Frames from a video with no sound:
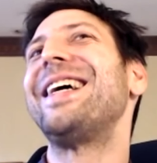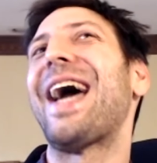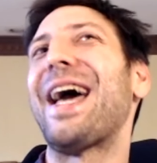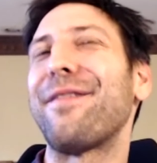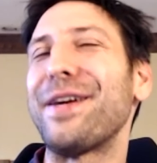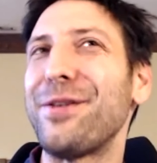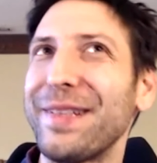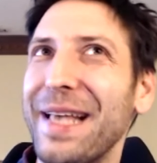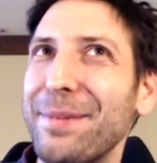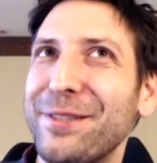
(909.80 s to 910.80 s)
And if I do the
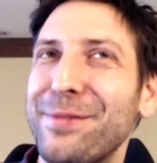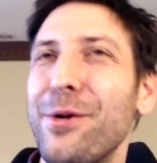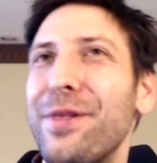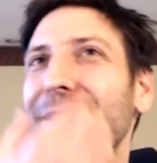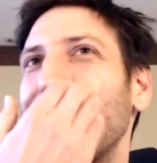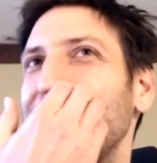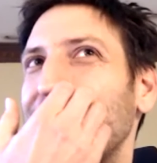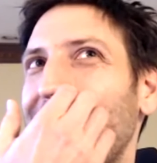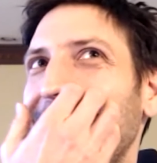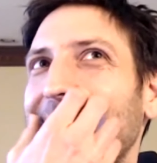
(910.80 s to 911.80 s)
label smoothing during
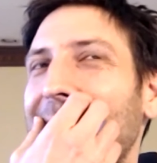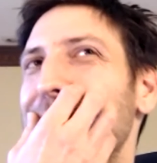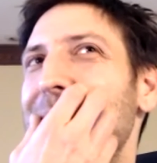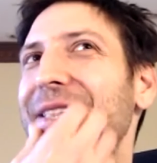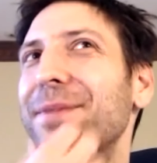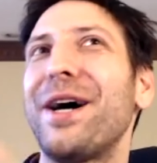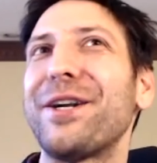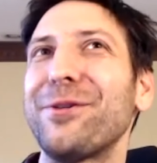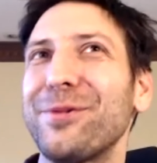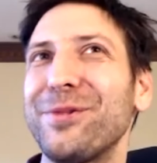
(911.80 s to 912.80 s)
training, I've made the
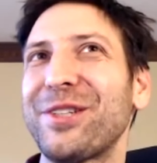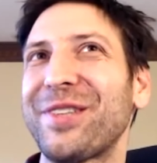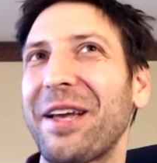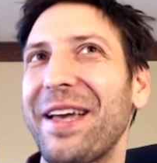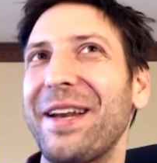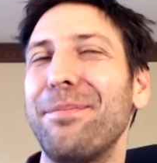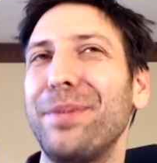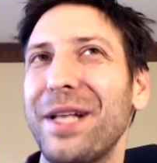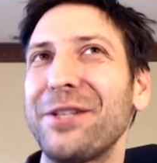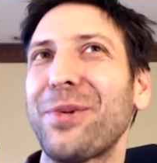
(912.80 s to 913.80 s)
model just like in a
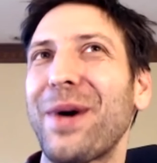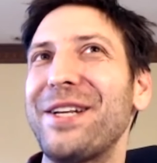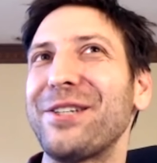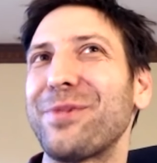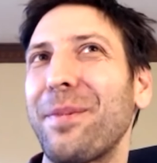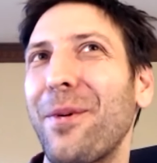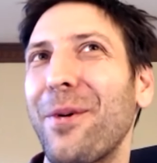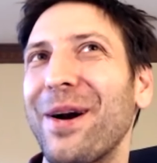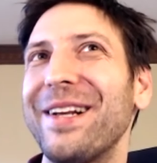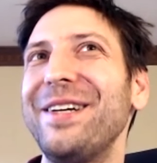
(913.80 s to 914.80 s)
blunt way, just
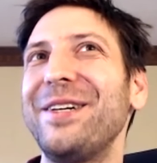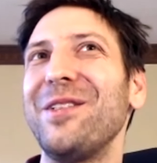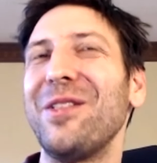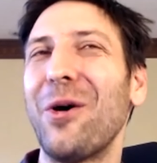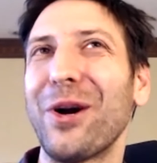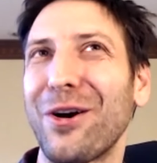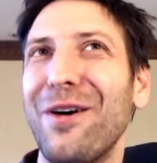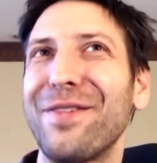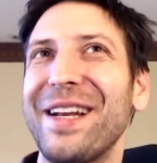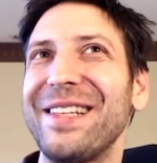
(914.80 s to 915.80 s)
report lower
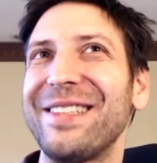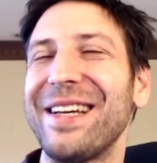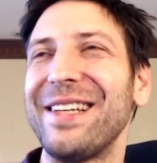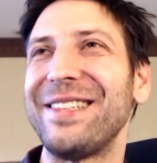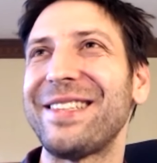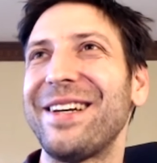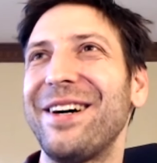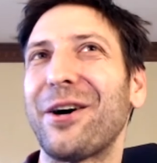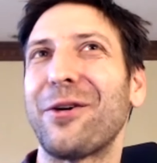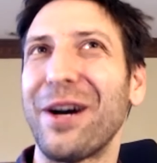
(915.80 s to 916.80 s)
confidences
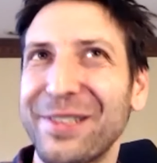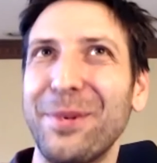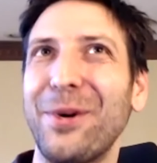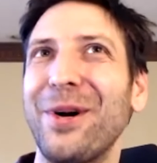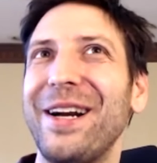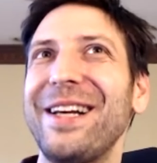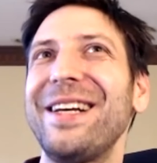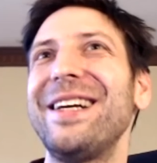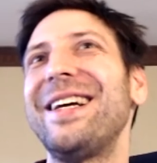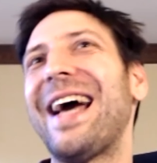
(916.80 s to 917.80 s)
across the board.
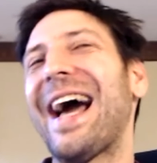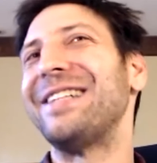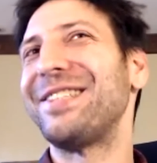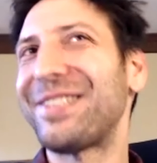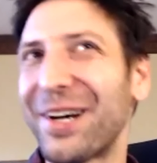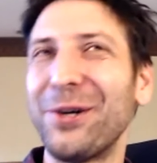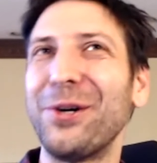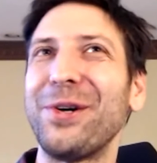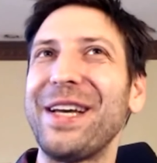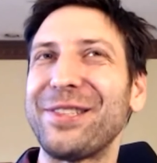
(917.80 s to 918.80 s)
And
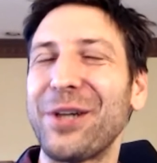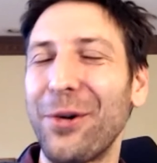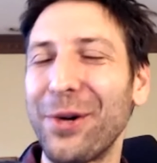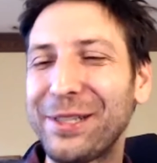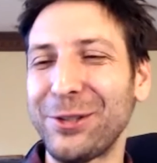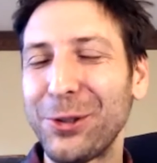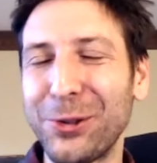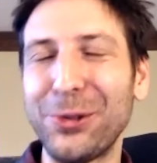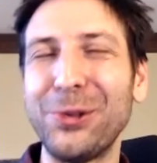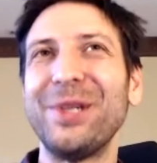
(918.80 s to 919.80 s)
so it's going
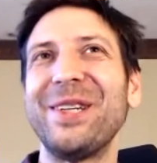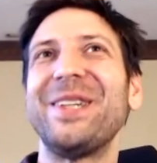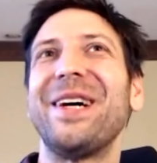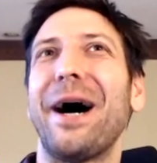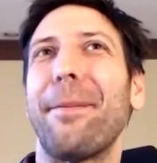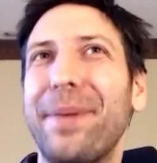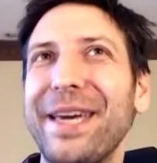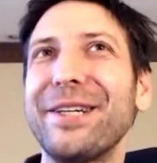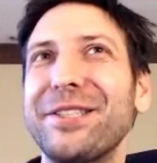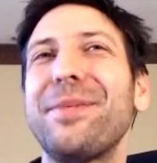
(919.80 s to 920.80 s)
to
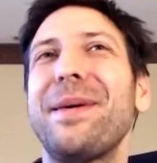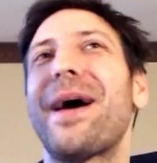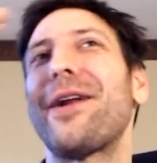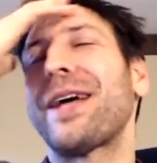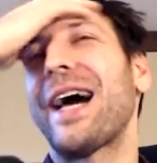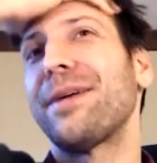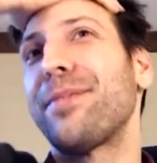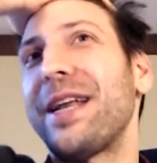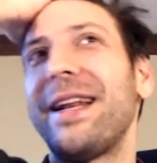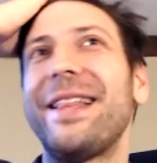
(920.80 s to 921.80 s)
appear to be better
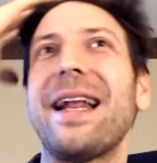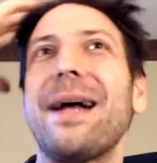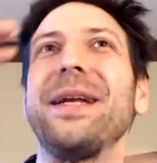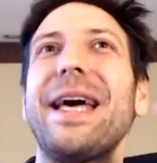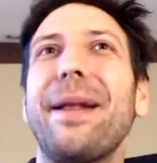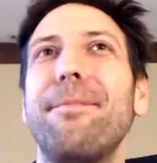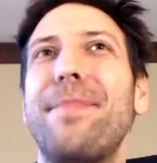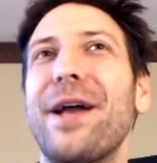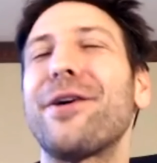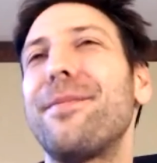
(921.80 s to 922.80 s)
calibrated in that I'm going to get a
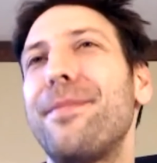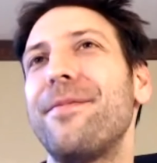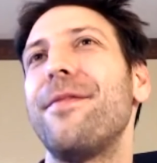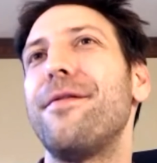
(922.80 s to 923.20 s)
better